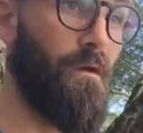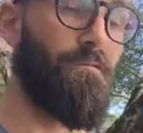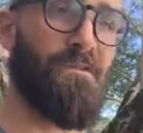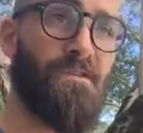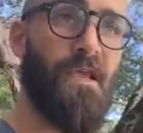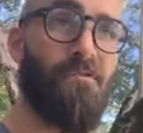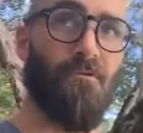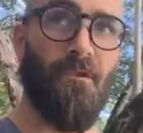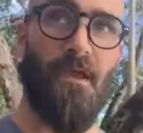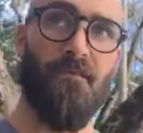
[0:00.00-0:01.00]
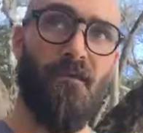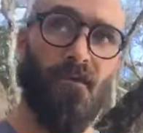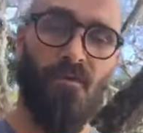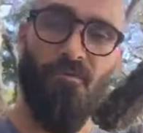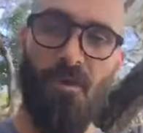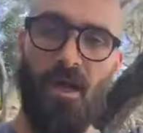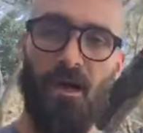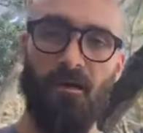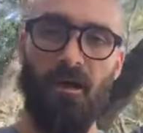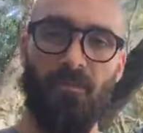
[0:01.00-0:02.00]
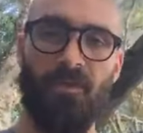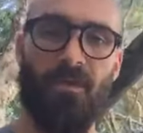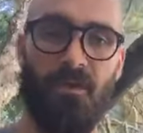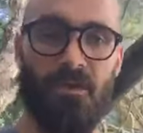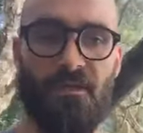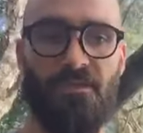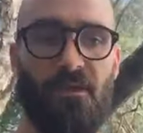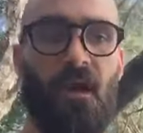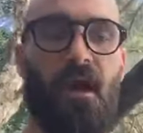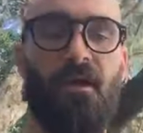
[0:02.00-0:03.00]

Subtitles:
sacral, and then the crown up here is the higher